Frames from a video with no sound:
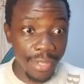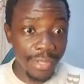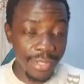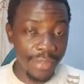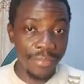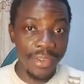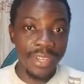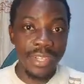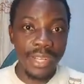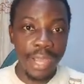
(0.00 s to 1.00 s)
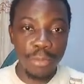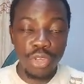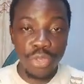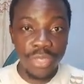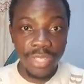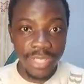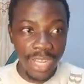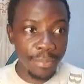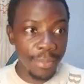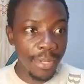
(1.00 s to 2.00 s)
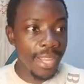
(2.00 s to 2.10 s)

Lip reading: different. I'm not using Datapad.